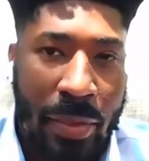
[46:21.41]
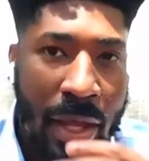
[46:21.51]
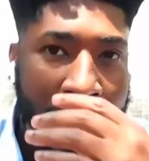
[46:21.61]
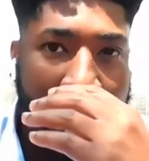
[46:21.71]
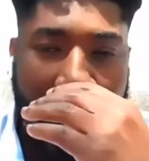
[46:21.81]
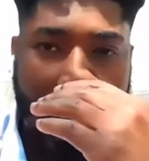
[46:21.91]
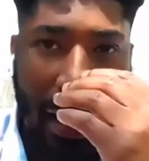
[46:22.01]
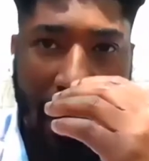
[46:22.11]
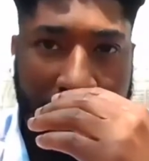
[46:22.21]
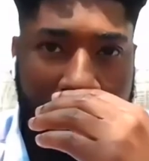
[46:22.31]
They're at their
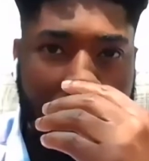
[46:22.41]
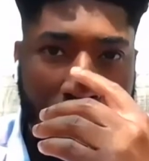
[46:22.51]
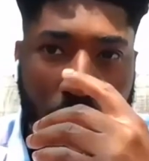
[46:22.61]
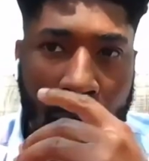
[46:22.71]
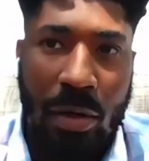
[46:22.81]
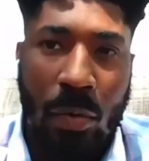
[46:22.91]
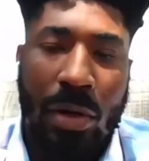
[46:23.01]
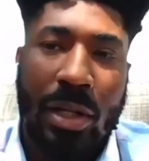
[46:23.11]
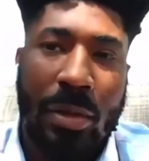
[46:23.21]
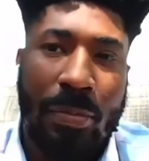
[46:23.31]
and one of
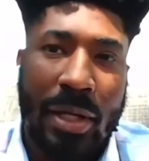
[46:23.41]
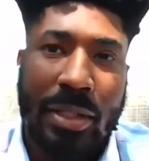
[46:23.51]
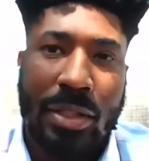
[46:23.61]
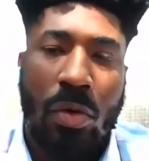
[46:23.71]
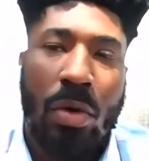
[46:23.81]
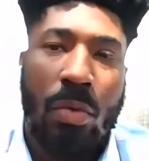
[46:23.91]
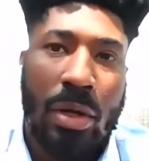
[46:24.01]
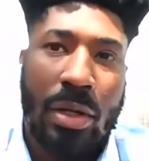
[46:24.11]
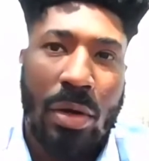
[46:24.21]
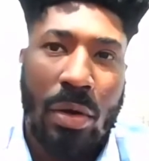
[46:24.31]

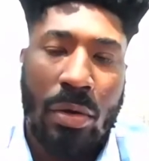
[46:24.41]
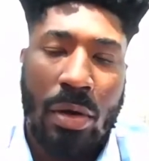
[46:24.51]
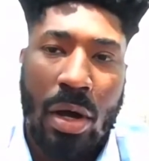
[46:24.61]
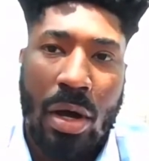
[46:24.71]
the